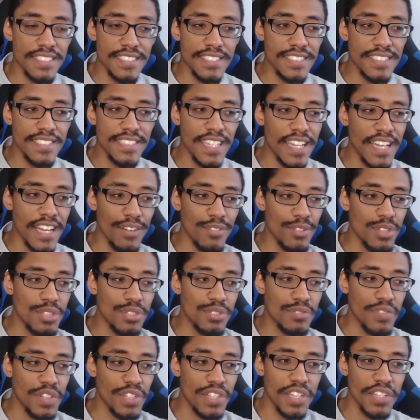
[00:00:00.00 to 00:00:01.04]
you have all
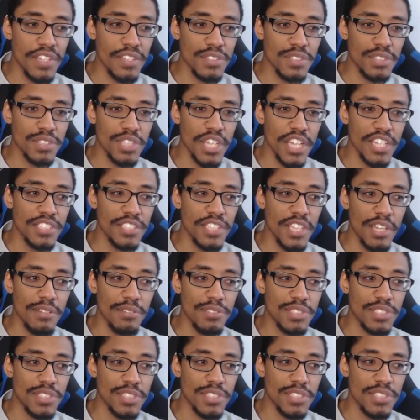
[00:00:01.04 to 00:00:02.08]
these ridiculous chase
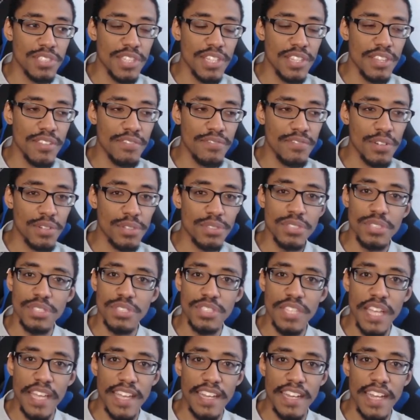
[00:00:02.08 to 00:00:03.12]
sequences in the first and
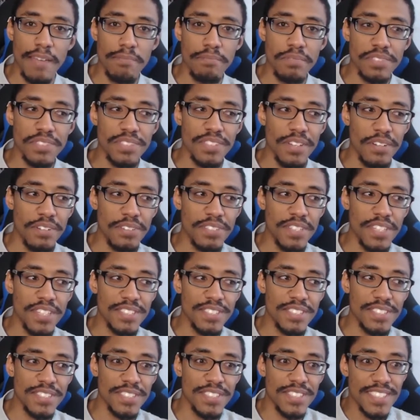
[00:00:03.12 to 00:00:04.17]
second episodes. It's
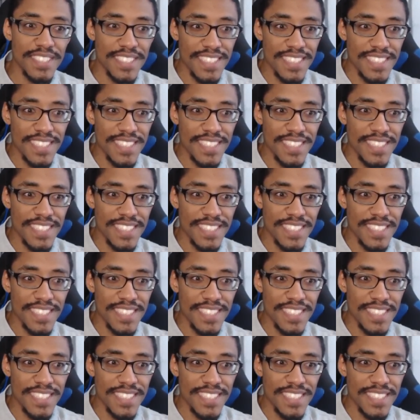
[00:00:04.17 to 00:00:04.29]
just